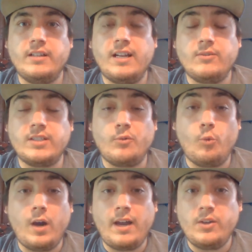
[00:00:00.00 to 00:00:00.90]
And I was like,
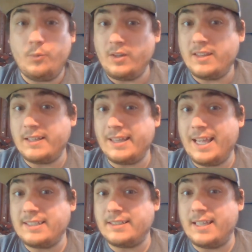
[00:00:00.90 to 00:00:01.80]
"Wow, you really think
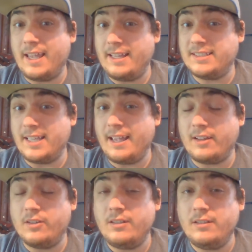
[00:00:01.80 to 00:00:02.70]
that's that? It's
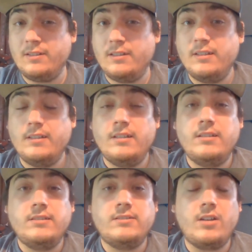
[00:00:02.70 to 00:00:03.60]
that good?"
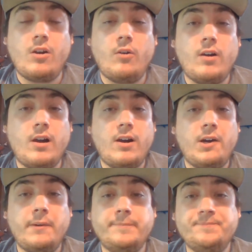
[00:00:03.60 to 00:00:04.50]
So,
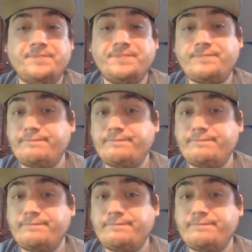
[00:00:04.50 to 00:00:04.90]
um,